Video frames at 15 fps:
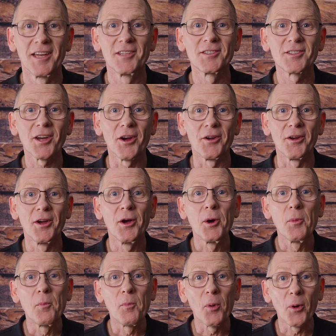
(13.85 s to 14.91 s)
So,
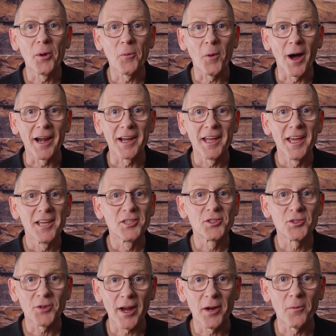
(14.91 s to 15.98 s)
point one,
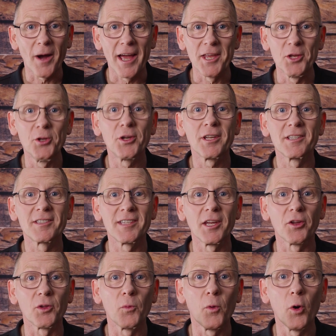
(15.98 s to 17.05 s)
straight away you can see
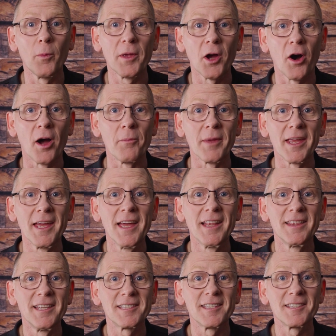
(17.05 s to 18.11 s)
on the wall behind me,
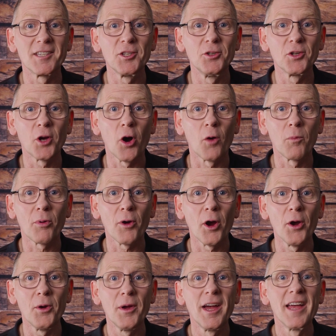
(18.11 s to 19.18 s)
this is the new Kong
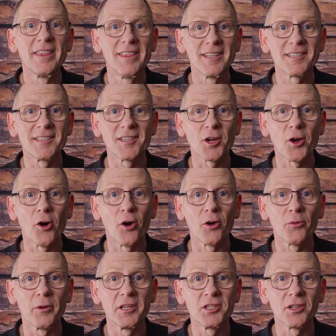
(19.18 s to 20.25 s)
Pro, this is the Kong
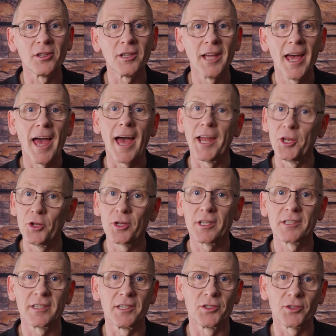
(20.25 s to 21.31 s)
Original, and you can
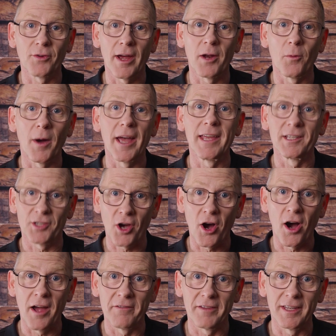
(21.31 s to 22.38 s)
see straight away it's
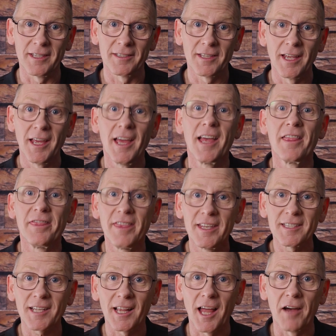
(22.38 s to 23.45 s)
high vis.
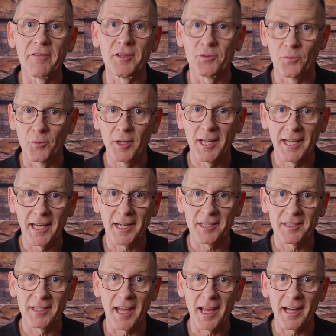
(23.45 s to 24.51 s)
This glove is really going to
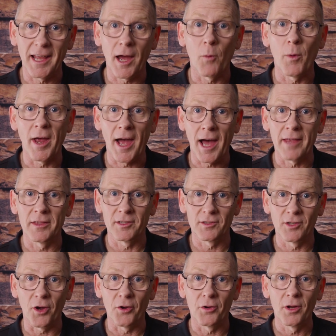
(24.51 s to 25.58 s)
stand out where others
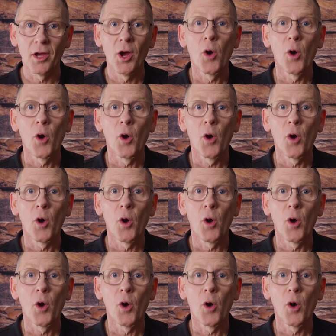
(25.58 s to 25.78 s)
don't.